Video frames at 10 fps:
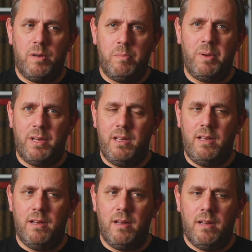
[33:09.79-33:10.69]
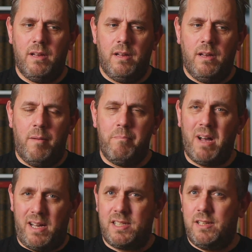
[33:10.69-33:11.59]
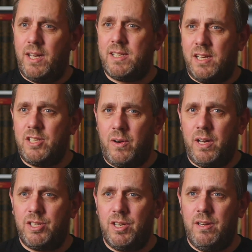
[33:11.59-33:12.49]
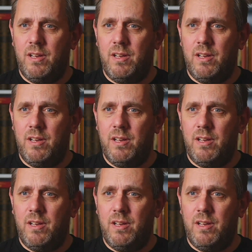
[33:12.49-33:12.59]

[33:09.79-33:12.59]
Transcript: be a massive exaggeration.